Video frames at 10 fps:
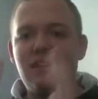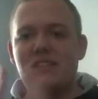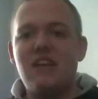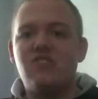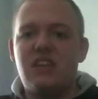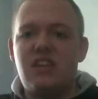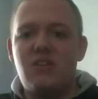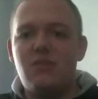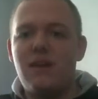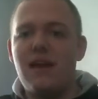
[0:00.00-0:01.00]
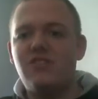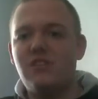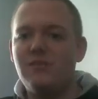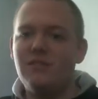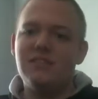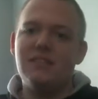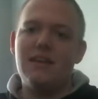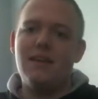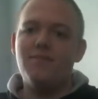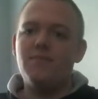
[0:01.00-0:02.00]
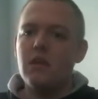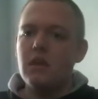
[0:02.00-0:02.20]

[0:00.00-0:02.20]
It's actually cute, actually, when you see it.